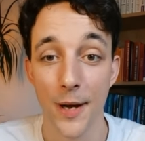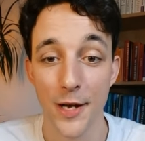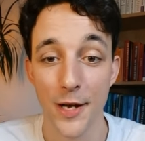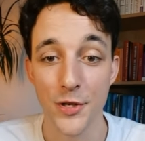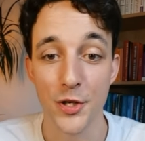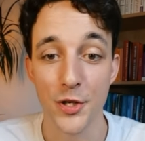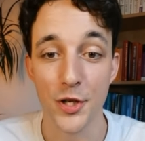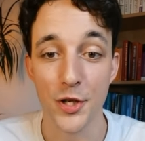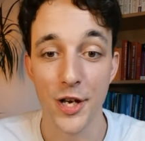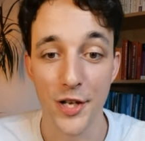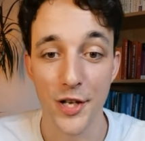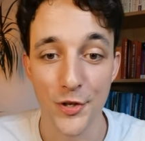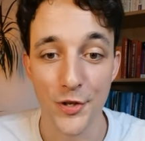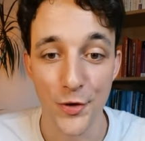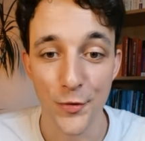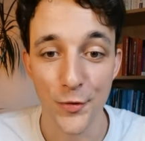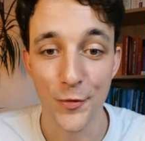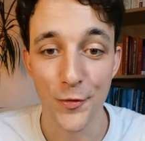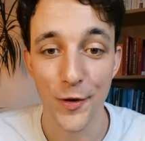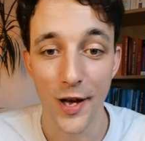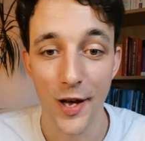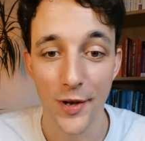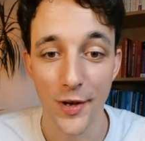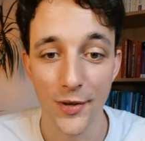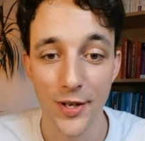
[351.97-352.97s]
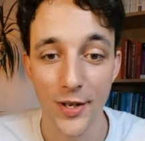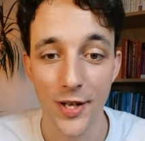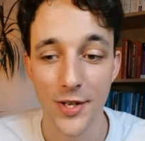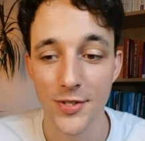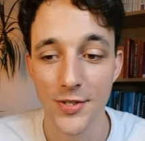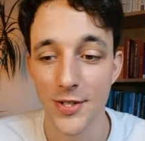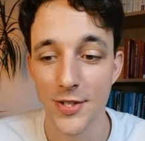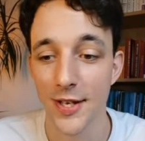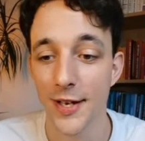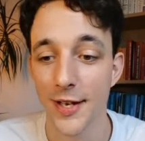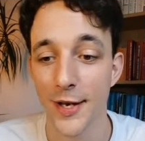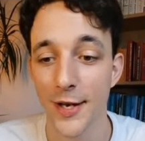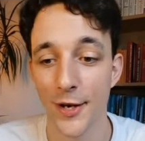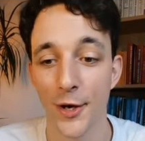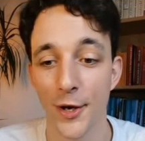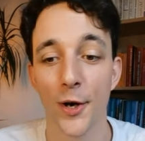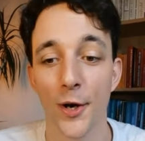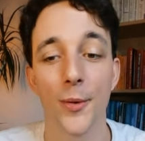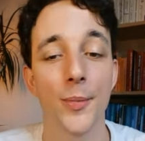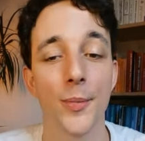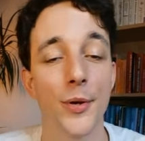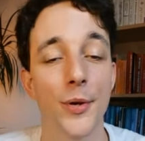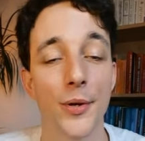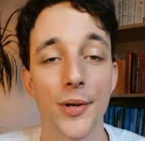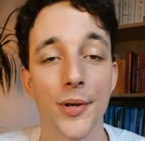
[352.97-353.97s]
pleasure that you found us, and I
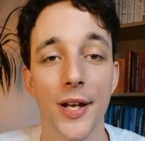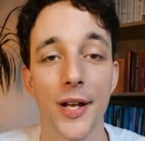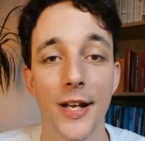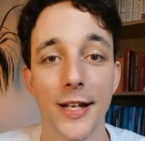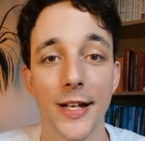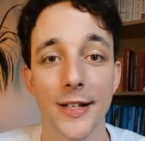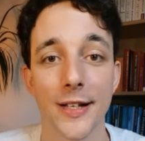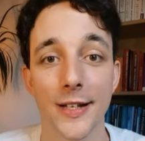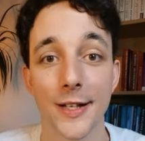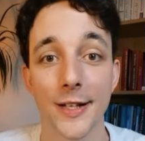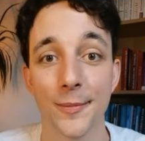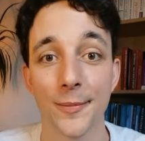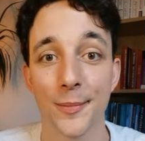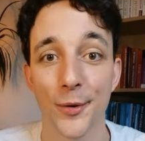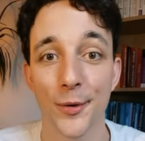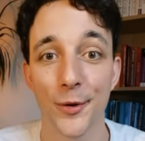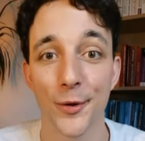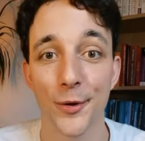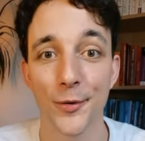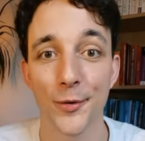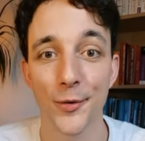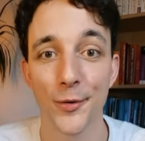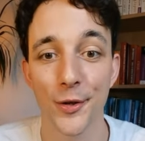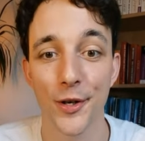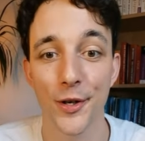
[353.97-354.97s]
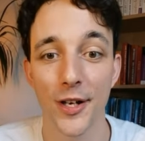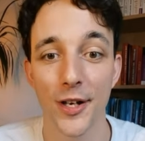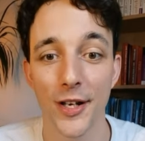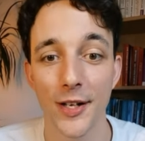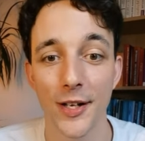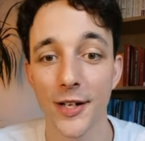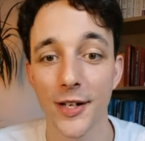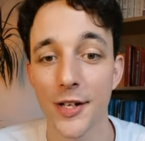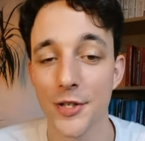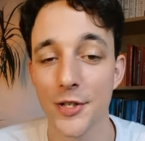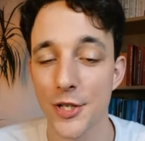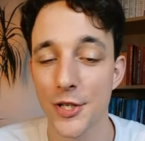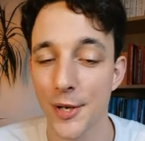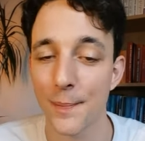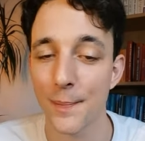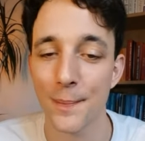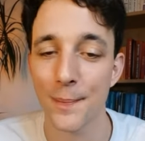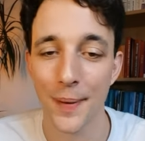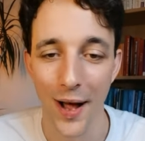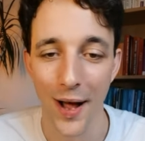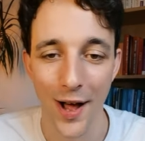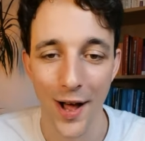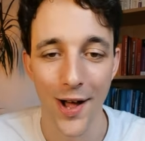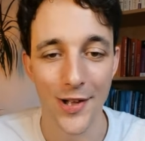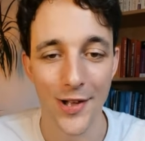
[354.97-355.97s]
hope you can improve your English and
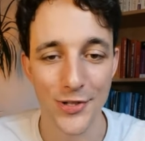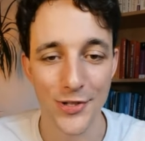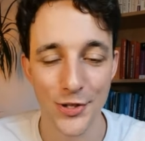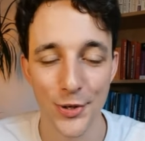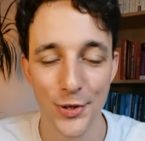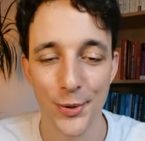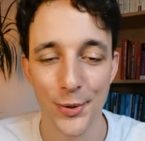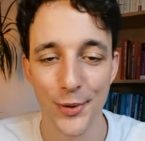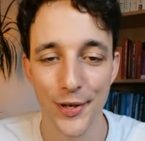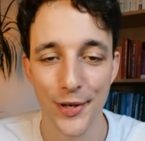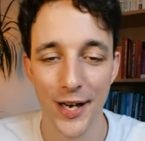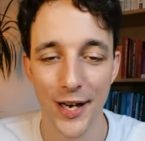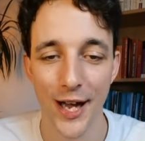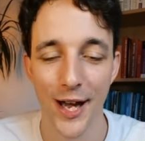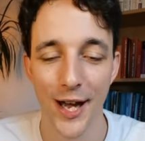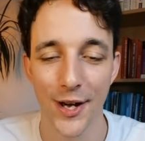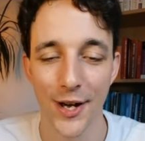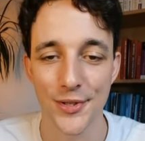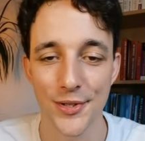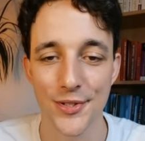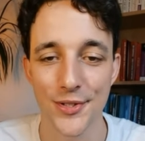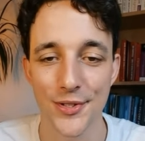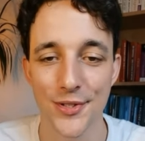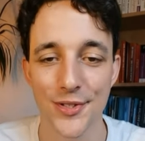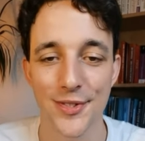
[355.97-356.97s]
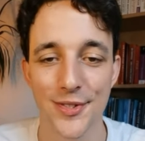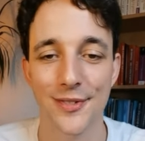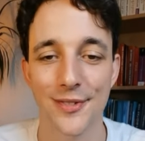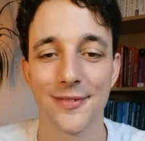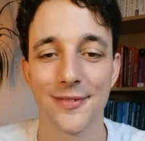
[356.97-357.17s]
pass your IELTS.